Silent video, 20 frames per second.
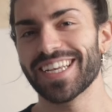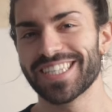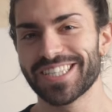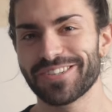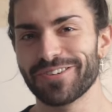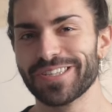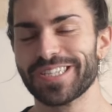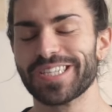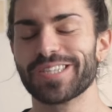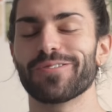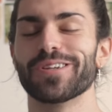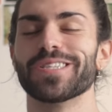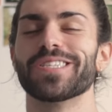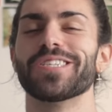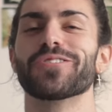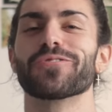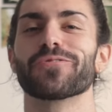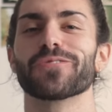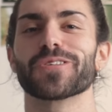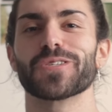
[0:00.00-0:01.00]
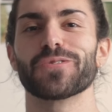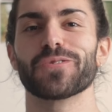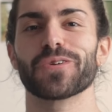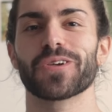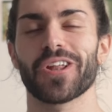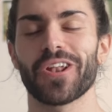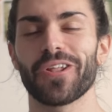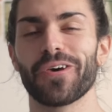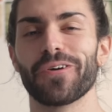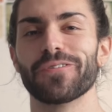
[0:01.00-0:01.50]
As 2020 draws to a
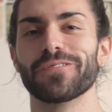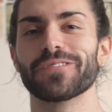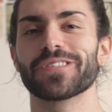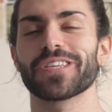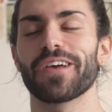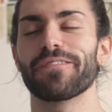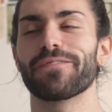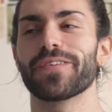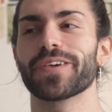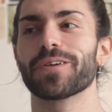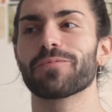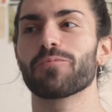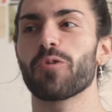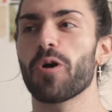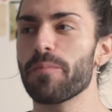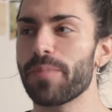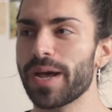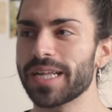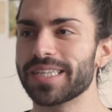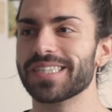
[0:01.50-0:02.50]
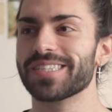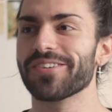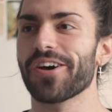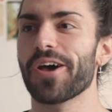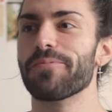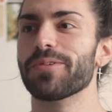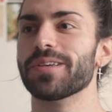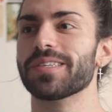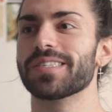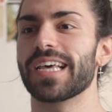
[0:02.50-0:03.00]
close, I figured what better
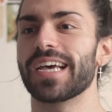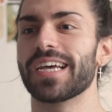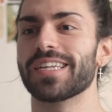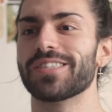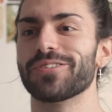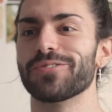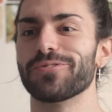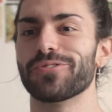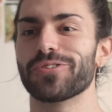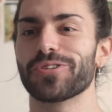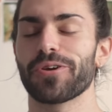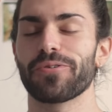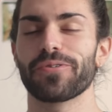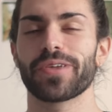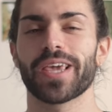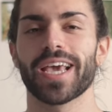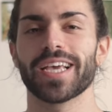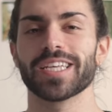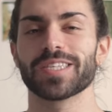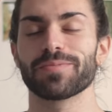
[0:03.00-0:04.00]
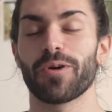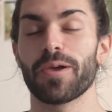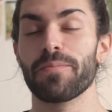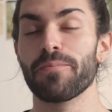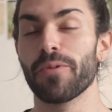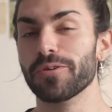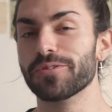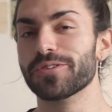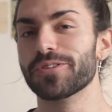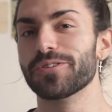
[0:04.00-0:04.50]
time is there to showcase my
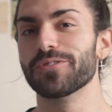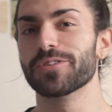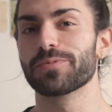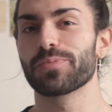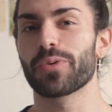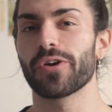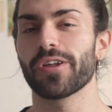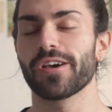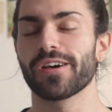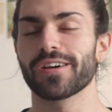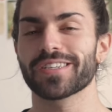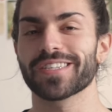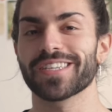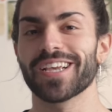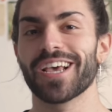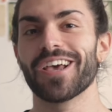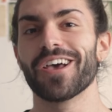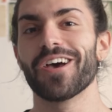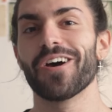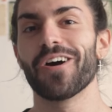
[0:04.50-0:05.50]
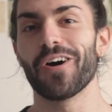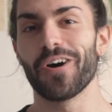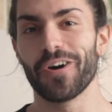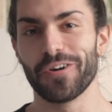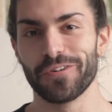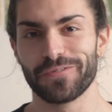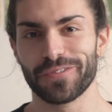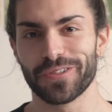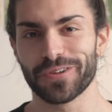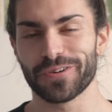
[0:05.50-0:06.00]
most used products
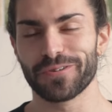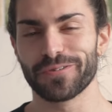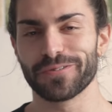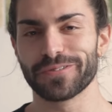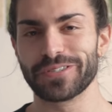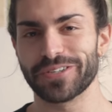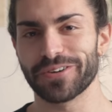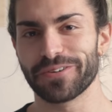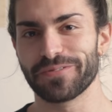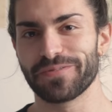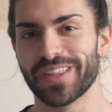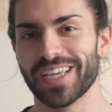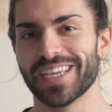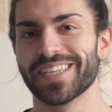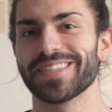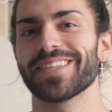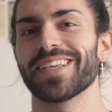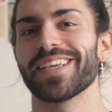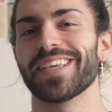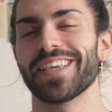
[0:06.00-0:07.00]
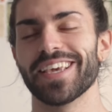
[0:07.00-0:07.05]
over the course of this